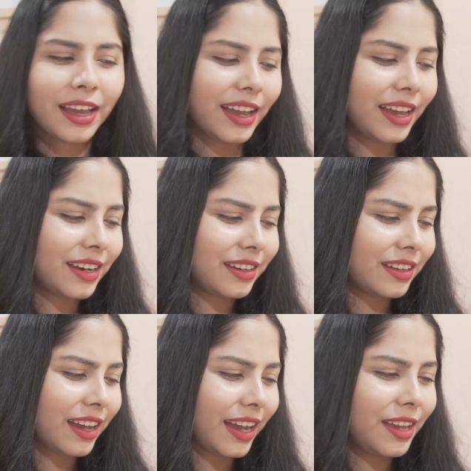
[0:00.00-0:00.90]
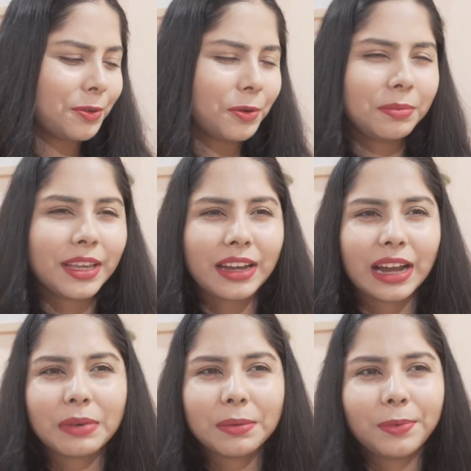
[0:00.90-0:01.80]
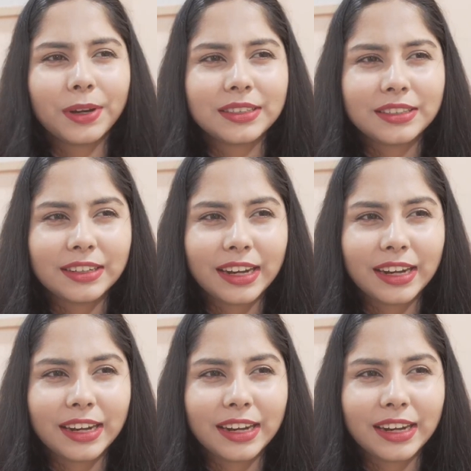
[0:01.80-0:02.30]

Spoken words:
and I hope they come up with